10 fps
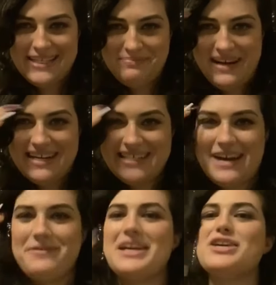aspect
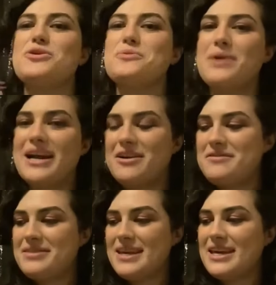of it you
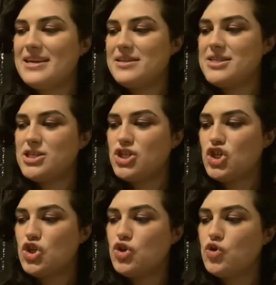wear these
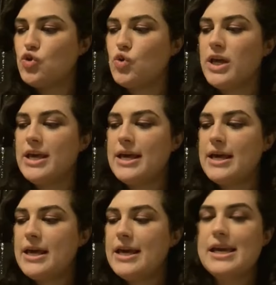to
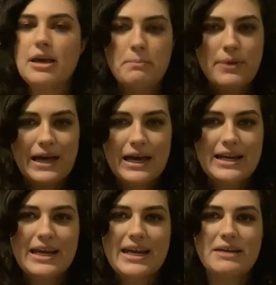
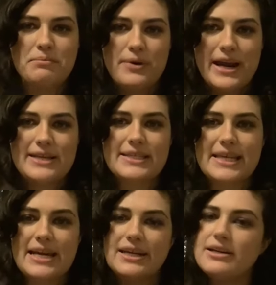embody and embrace
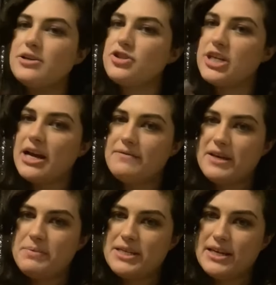that energy of
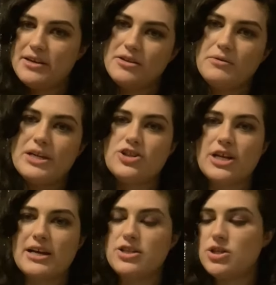that particular
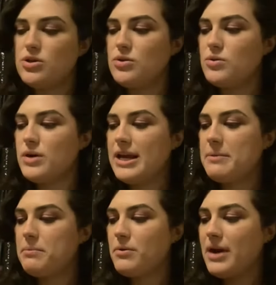Risha, to
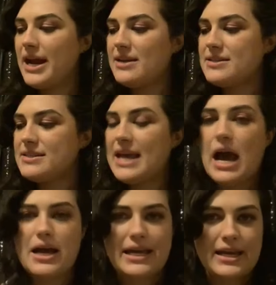embrace
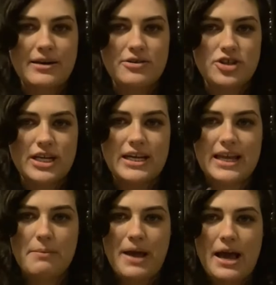that energy
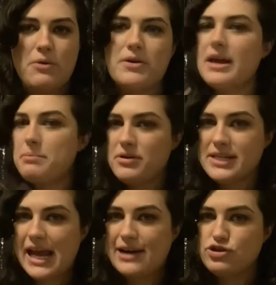and that power, that
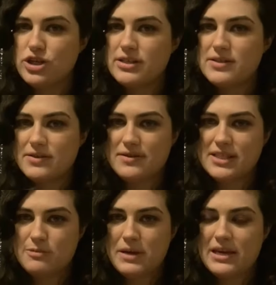protection, so to
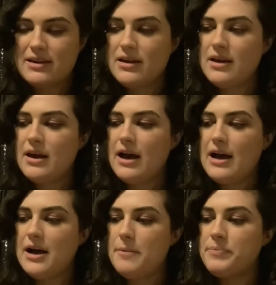speak.
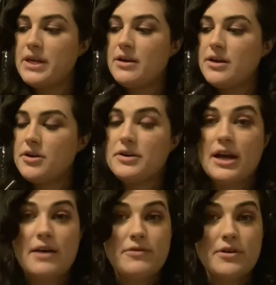Um, you're
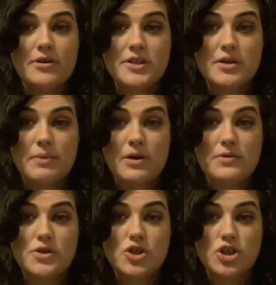never
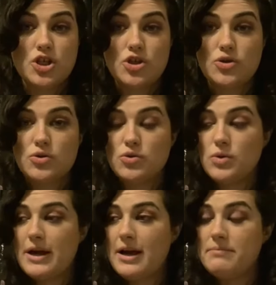supposed
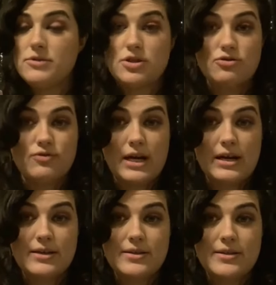to um, do
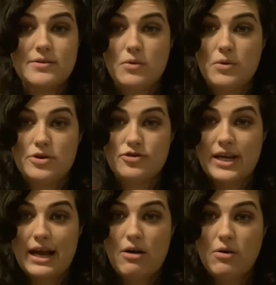drugs or
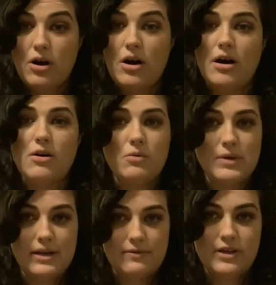drink alcohol
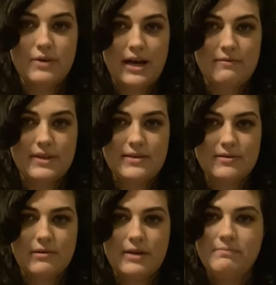whenever you have
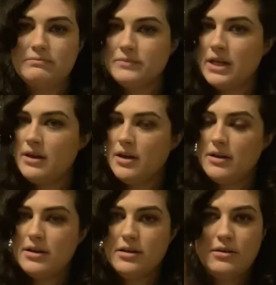these
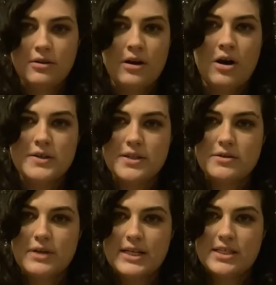on. You're
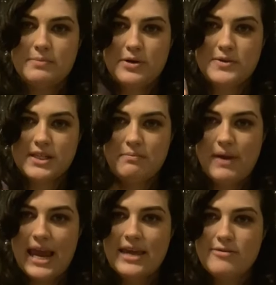also not supposed to
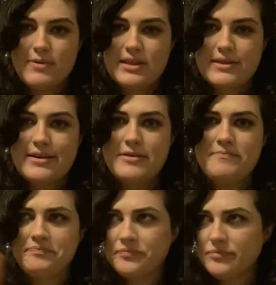bathe with
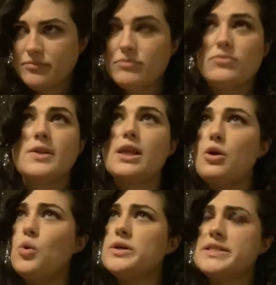them
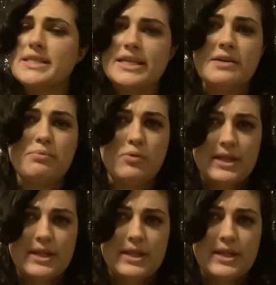or sleep